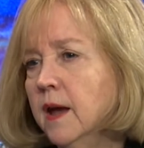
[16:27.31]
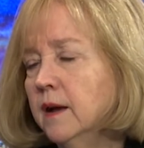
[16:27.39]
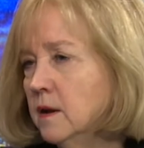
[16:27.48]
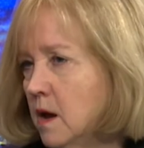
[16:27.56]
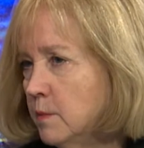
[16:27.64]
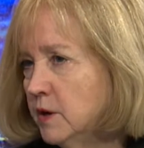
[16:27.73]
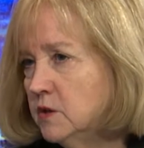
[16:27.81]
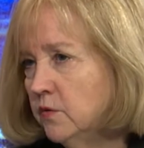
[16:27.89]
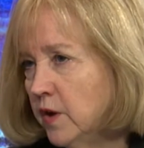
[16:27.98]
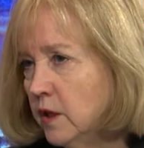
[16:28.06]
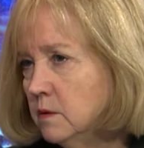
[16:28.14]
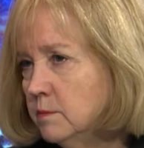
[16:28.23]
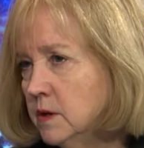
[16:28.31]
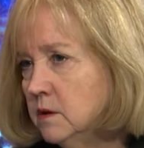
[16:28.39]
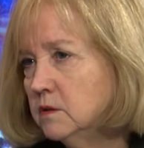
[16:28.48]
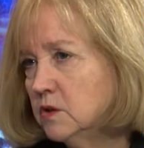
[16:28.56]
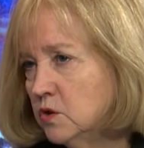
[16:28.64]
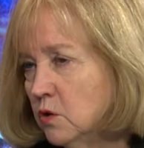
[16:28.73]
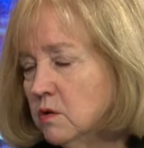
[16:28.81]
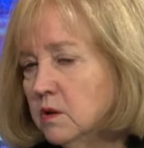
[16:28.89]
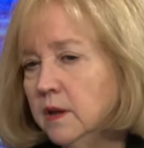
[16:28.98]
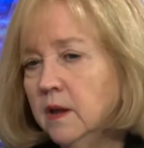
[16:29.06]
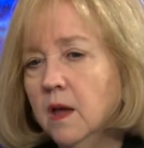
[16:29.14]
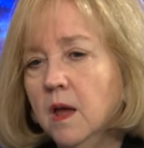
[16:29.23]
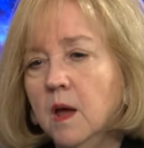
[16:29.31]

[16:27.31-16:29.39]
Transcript: economic development, certainly,